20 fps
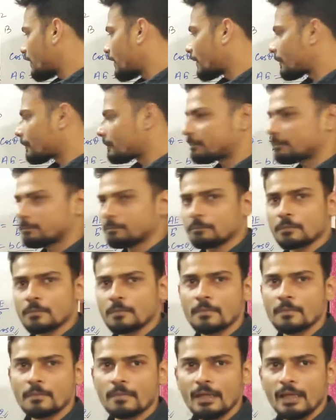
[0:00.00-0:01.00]
here.
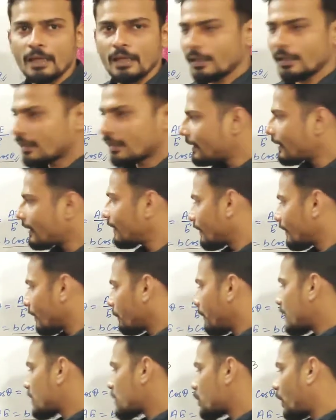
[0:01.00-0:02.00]
Can I
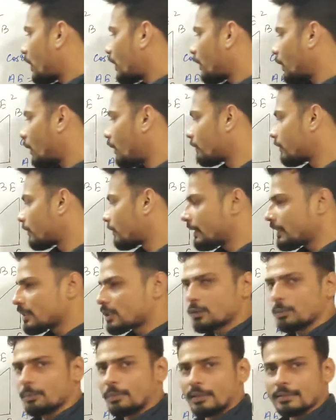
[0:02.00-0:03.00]
take B square common from
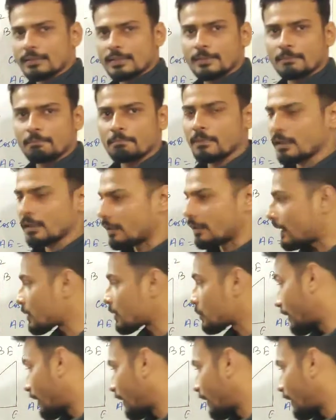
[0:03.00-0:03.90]
these two parts? Yes, we